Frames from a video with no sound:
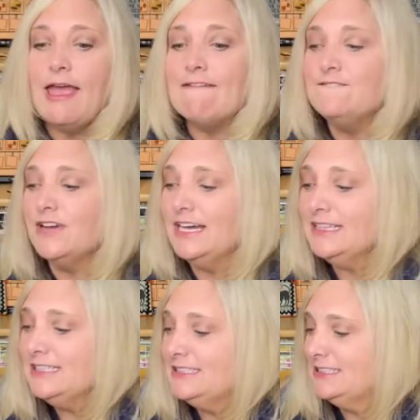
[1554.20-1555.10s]
And
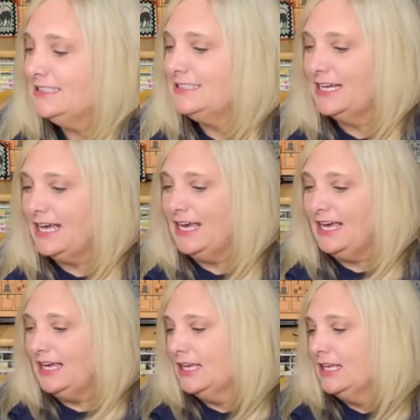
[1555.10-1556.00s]
finally
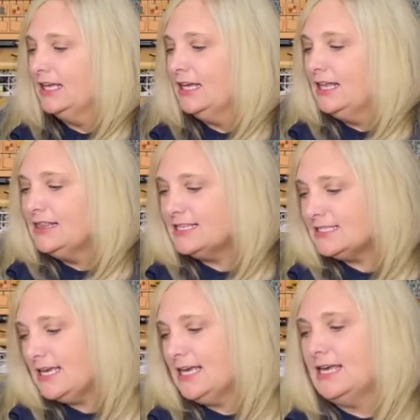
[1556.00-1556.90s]
today,
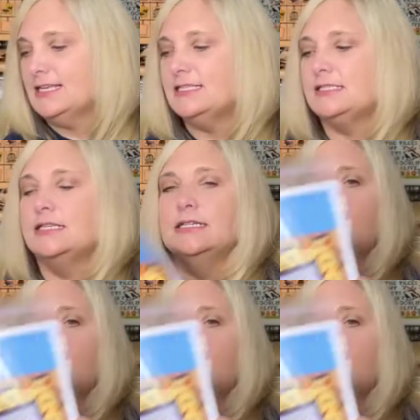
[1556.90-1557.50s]
this is